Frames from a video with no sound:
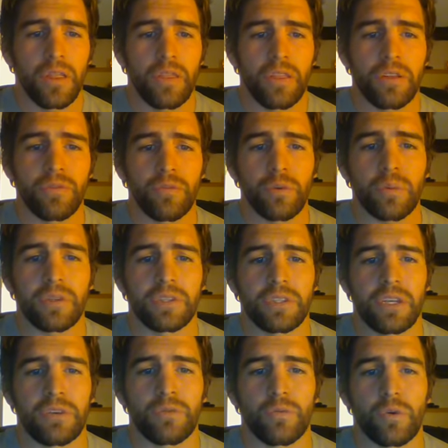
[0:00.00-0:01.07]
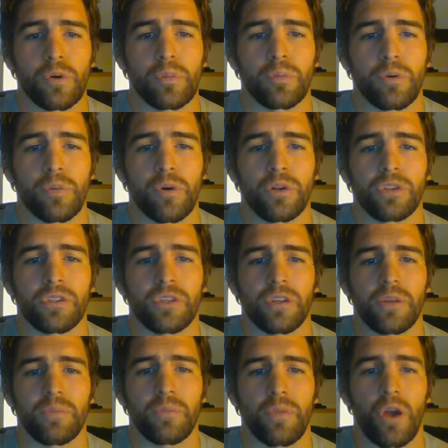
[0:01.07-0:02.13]
The informed consent form promotes
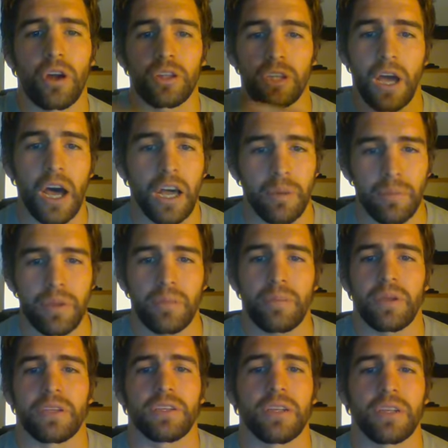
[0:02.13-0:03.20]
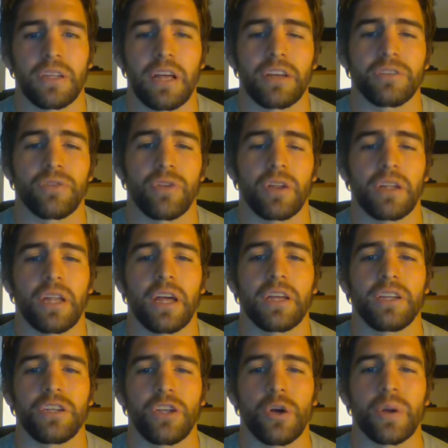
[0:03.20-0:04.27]
autonomy because it allows for the client
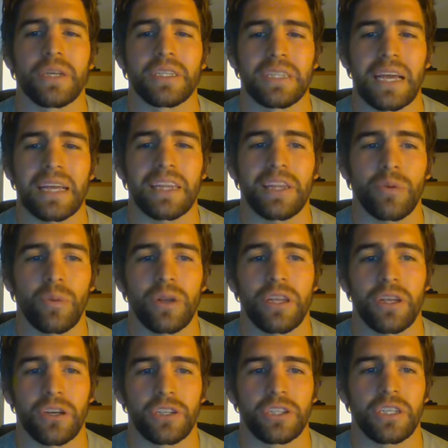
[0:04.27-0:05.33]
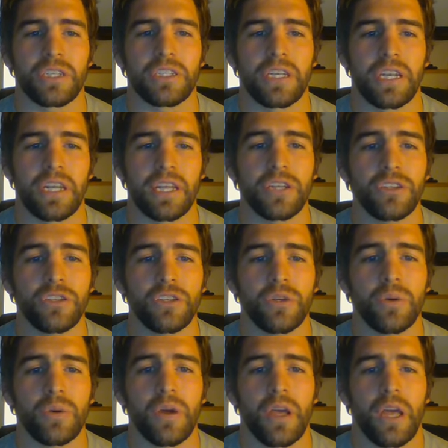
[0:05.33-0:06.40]
to know exactly what he or she is getting
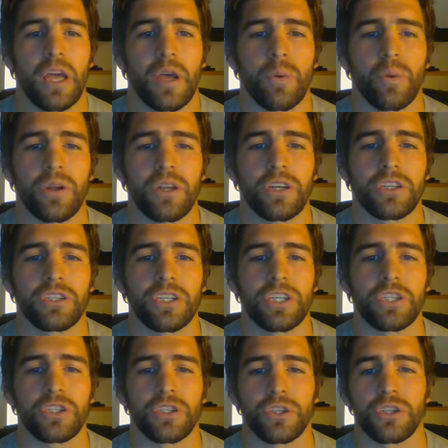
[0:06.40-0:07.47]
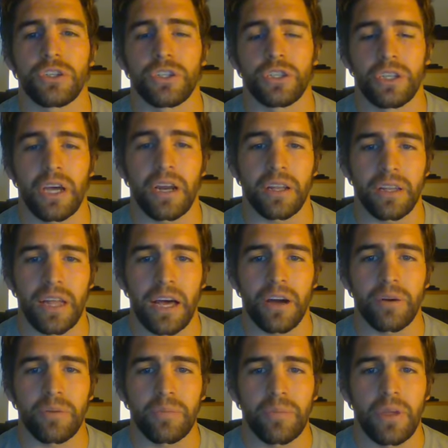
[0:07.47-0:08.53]
into and what he or she should or should not
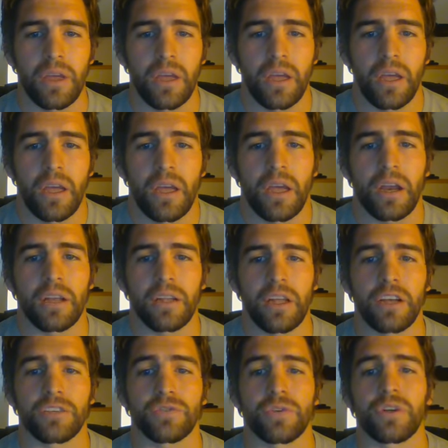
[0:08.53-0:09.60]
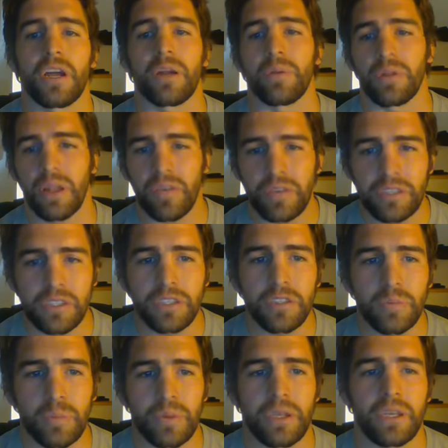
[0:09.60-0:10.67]
allow. It allows for non-maleficence
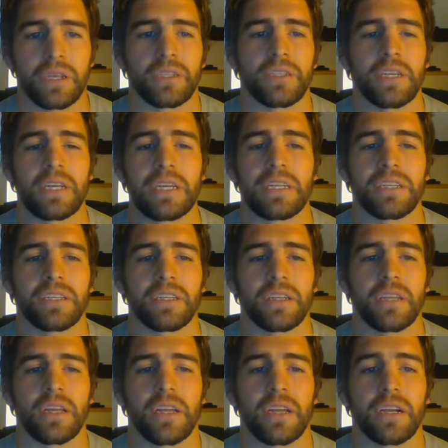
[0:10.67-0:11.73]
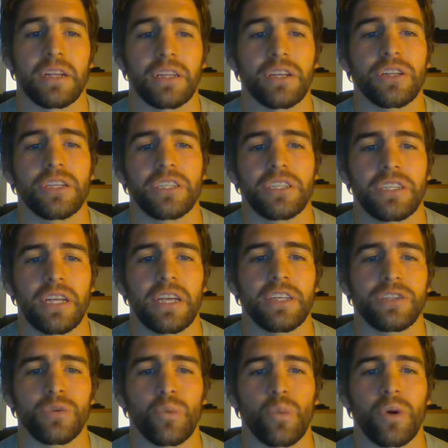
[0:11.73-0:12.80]
because it clearly
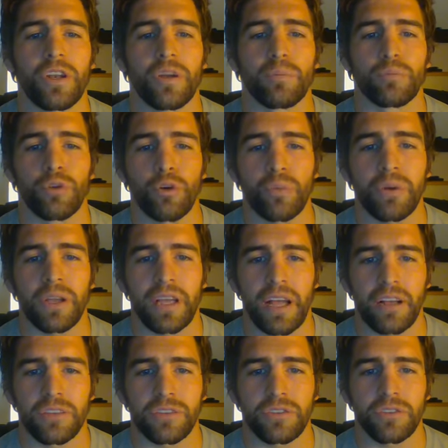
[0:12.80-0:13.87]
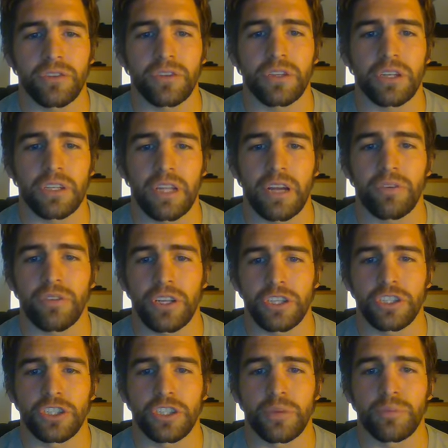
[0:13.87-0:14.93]
states what an appropriate counselor-to-client
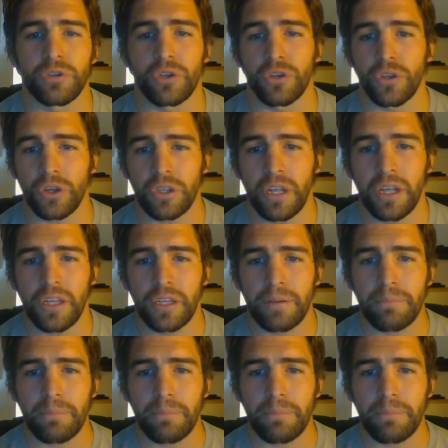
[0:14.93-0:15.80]
relationship should look like.